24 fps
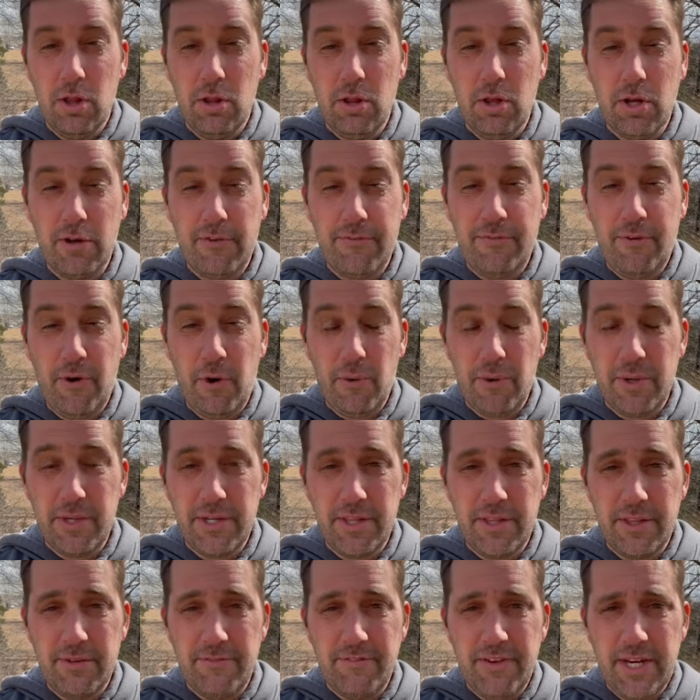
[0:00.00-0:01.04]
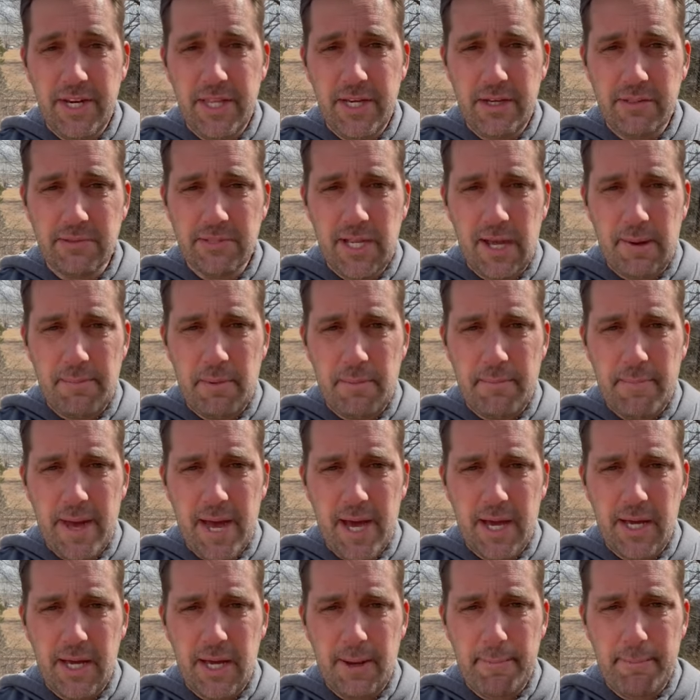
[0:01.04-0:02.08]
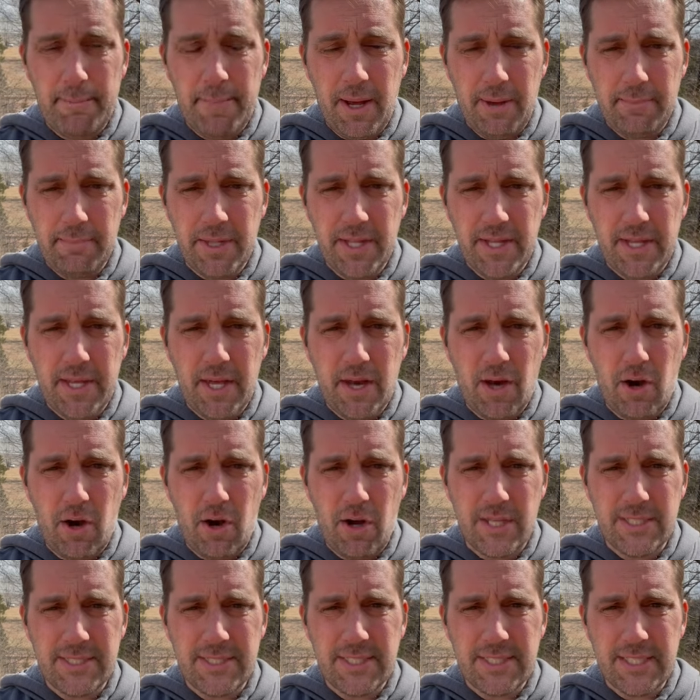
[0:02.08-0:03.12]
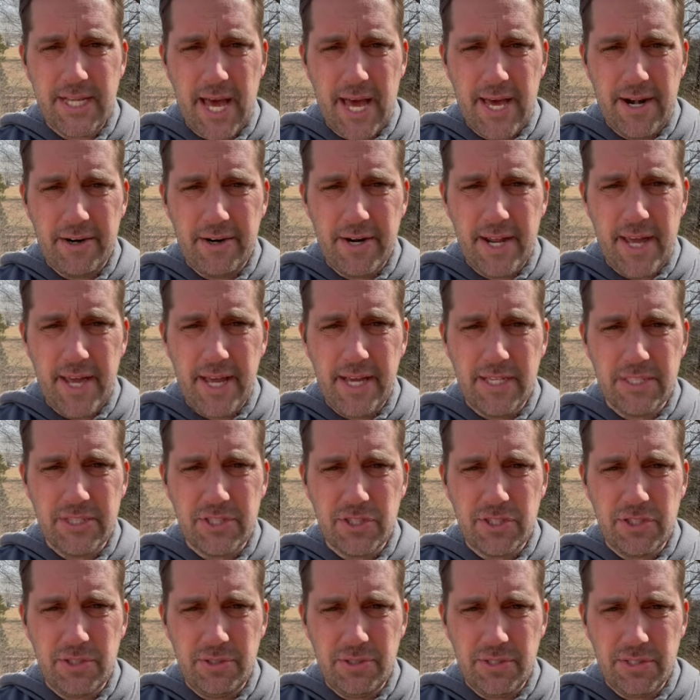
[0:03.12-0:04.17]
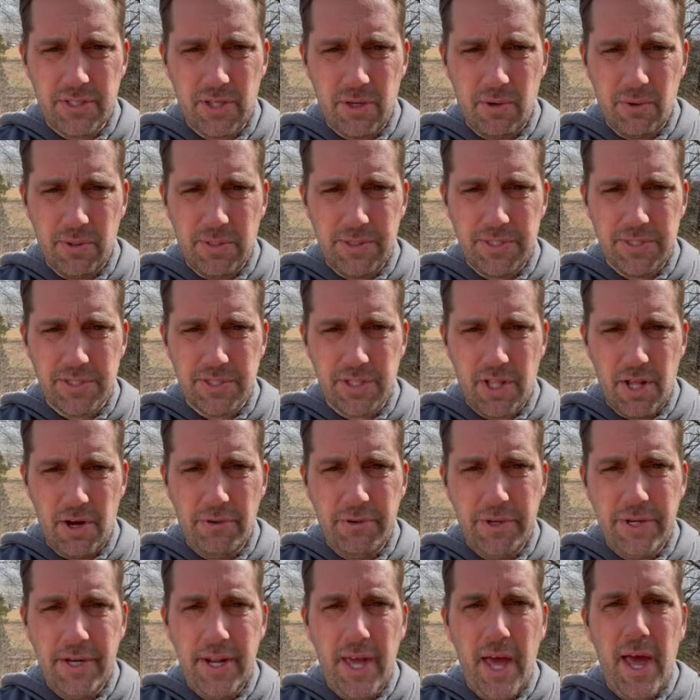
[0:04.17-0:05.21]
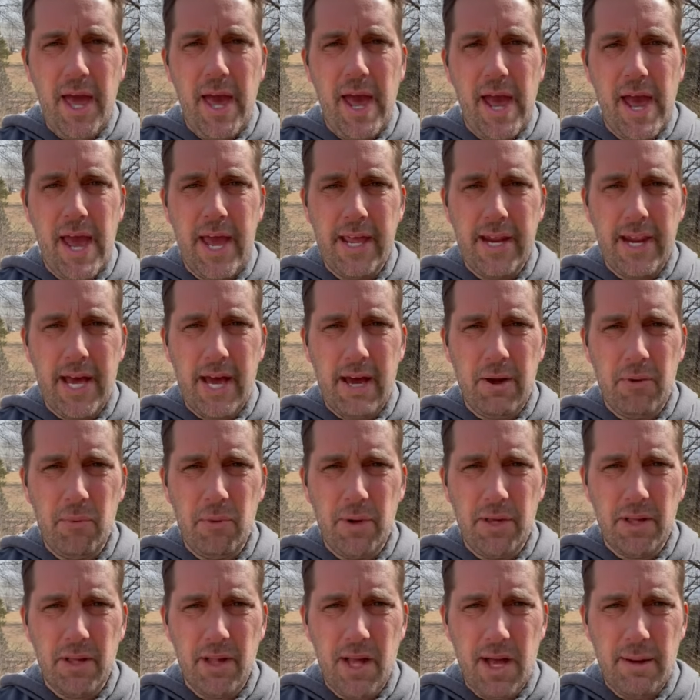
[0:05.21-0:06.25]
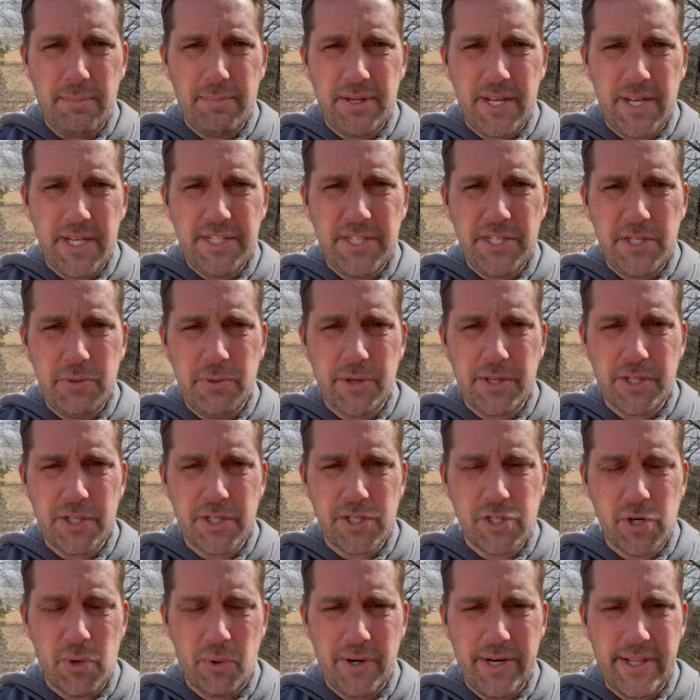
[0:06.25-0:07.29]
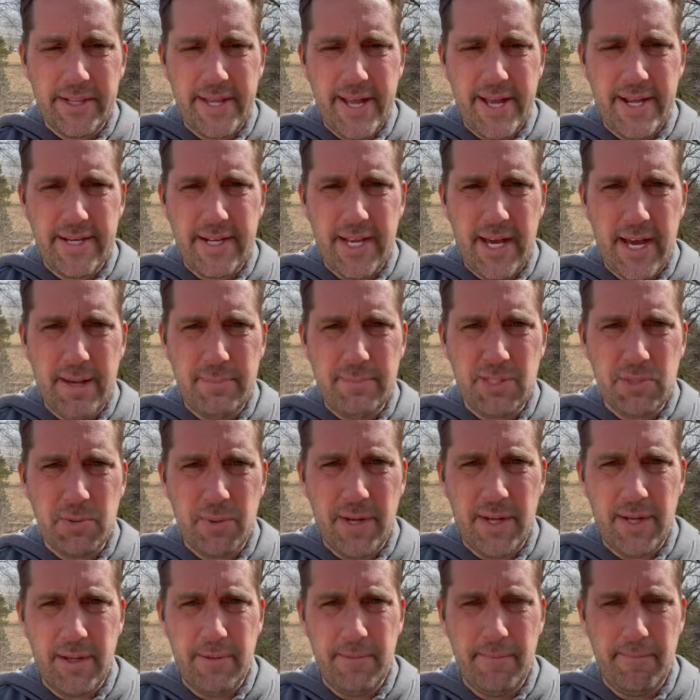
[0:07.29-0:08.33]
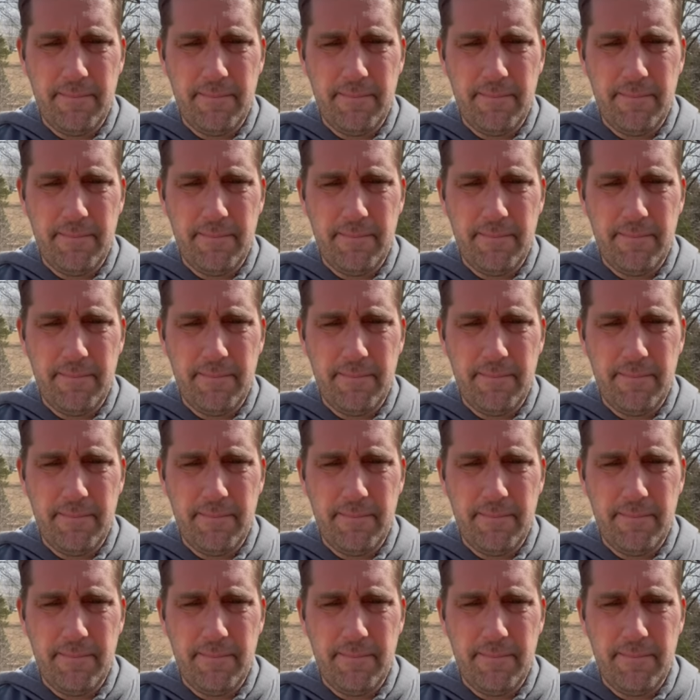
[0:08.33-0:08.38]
Look forward to the videos coming back up public on Saturday as soon as the horse is loaded and I will update you with a short at that time as well.